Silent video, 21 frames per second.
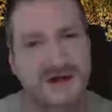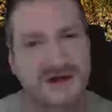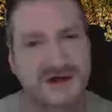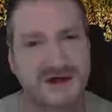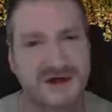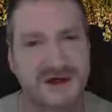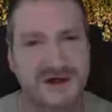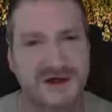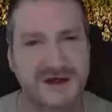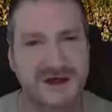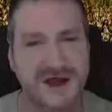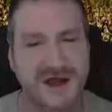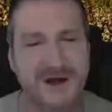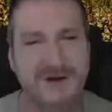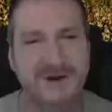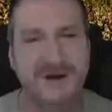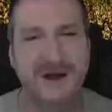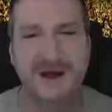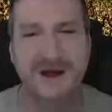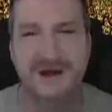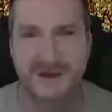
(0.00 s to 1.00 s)
Twitch
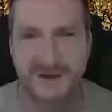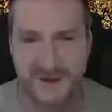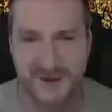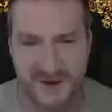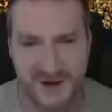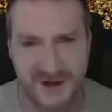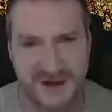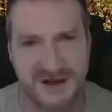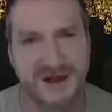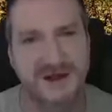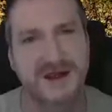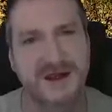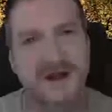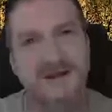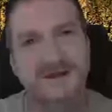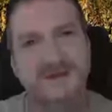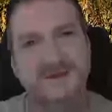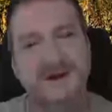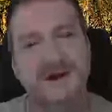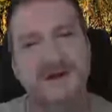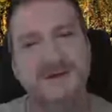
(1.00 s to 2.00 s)
channel. I do appreciate
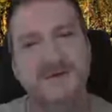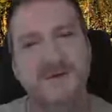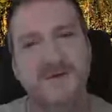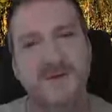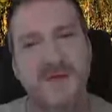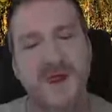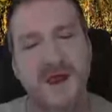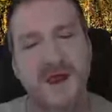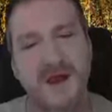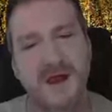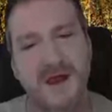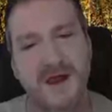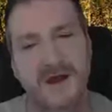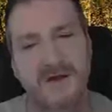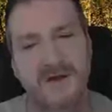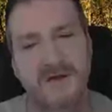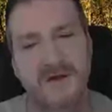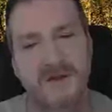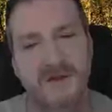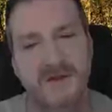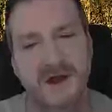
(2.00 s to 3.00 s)
that as well.
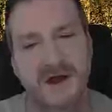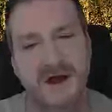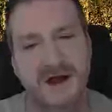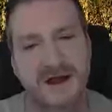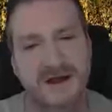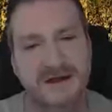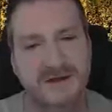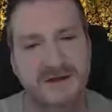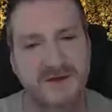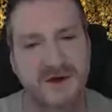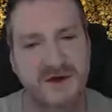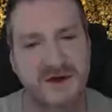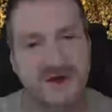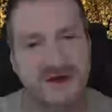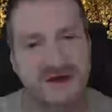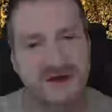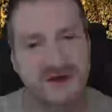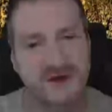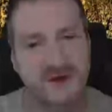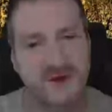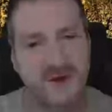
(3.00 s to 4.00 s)
Remember, guys, if you're
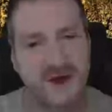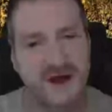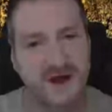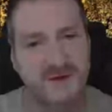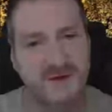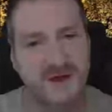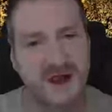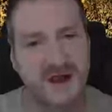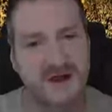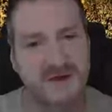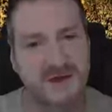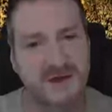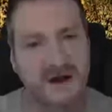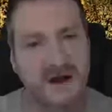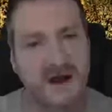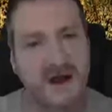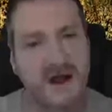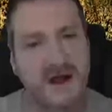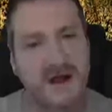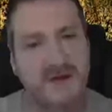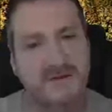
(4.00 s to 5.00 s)
not sure when I'm going to be
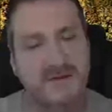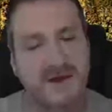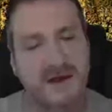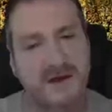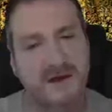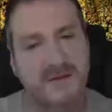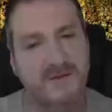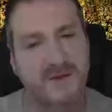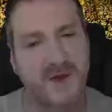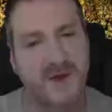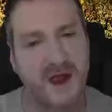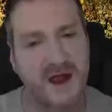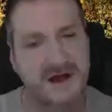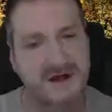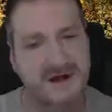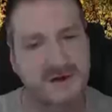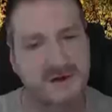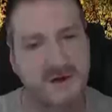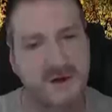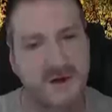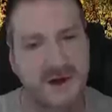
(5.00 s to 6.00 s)
live, um,
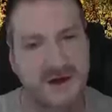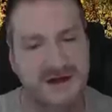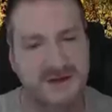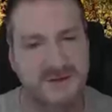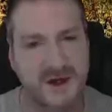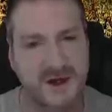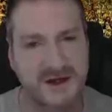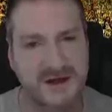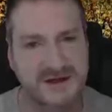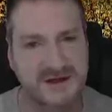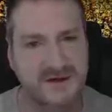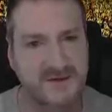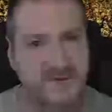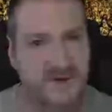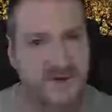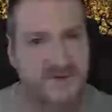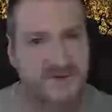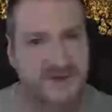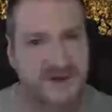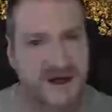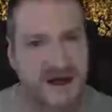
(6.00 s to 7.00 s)
I do always post
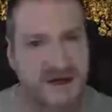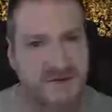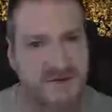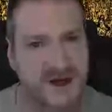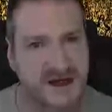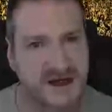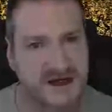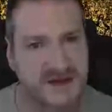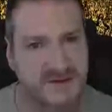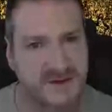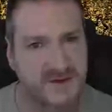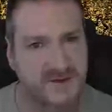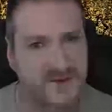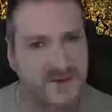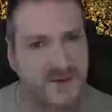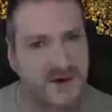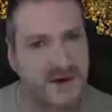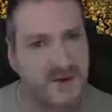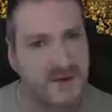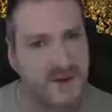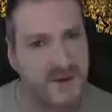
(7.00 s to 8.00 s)
fifteen minutes
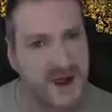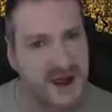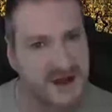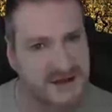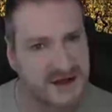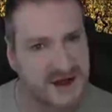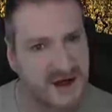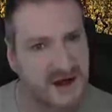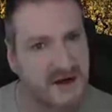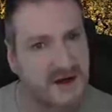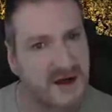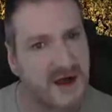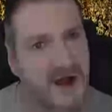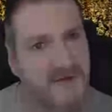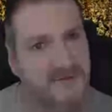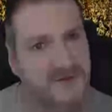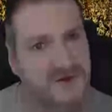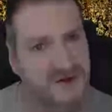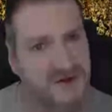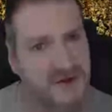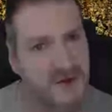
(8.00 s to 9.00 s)
before I'm about to go
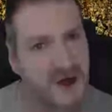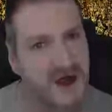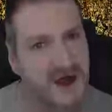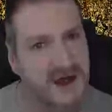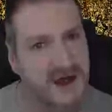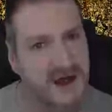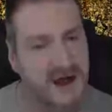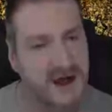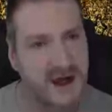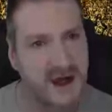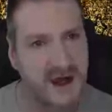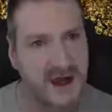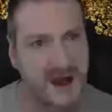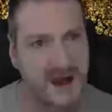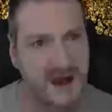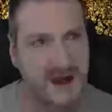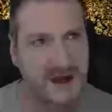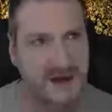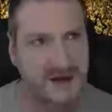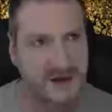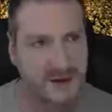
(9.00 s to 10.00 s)
live to my
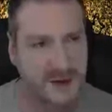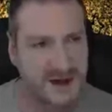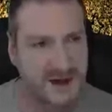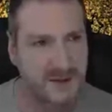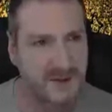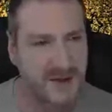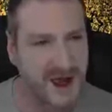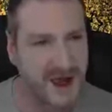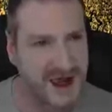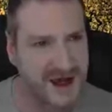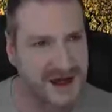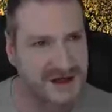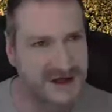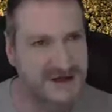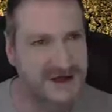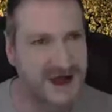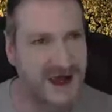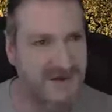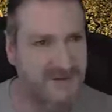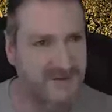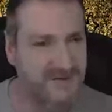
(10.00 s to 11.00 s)
Twitter
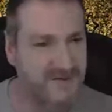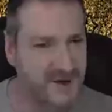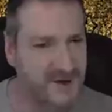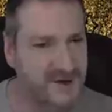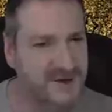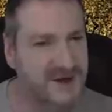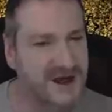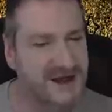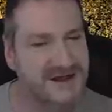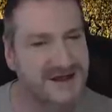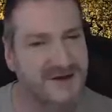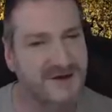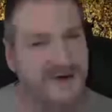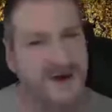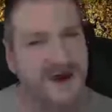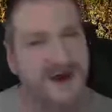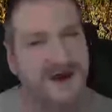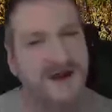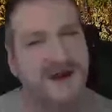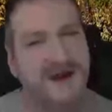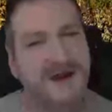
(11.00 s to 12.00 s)
page at Phil Does
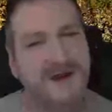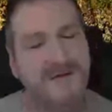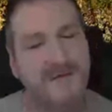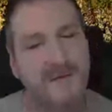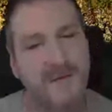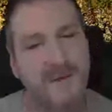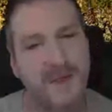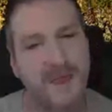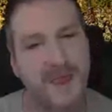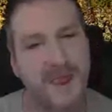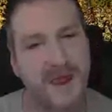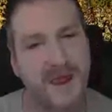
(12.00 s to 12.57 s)
three D,